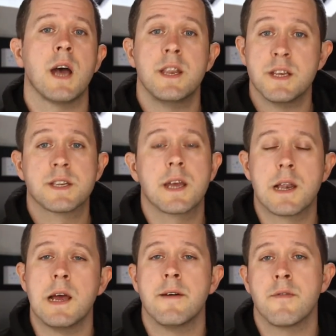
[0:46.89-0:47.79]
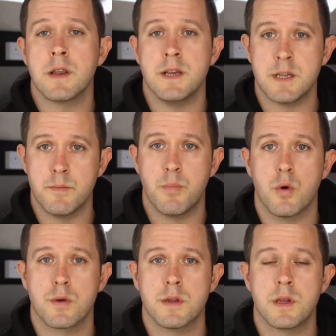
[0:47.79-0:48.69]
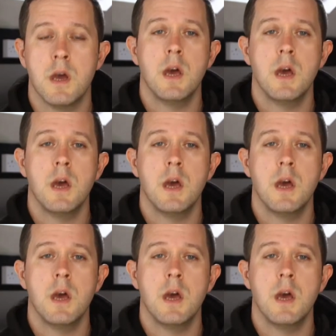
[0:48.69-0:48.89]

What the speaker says: and your skill level is important.